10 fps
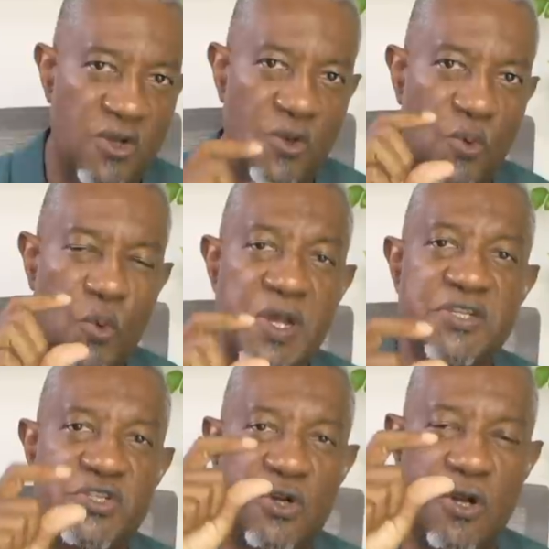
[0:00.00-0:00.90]

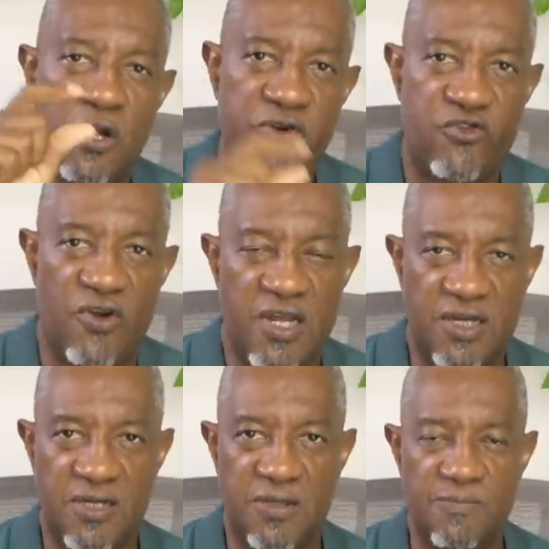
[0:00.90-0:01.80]
Which
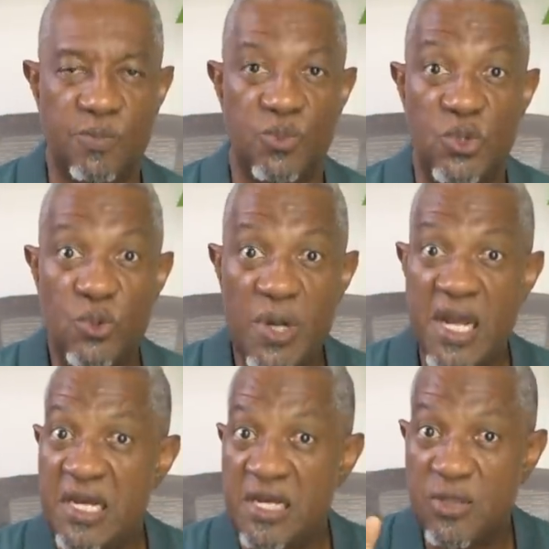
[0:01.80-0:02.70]
contract do
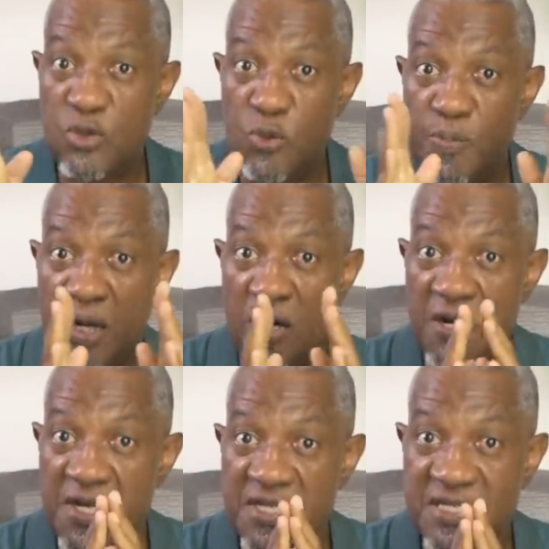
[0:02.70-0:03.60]
any two
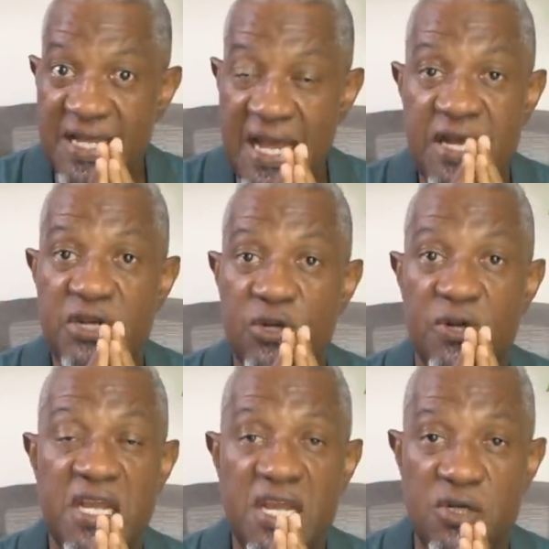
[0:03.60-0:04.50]
parties
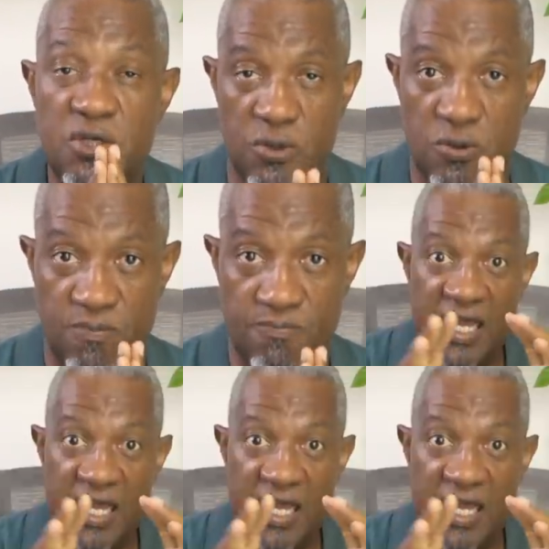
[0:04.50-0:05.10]
enter into?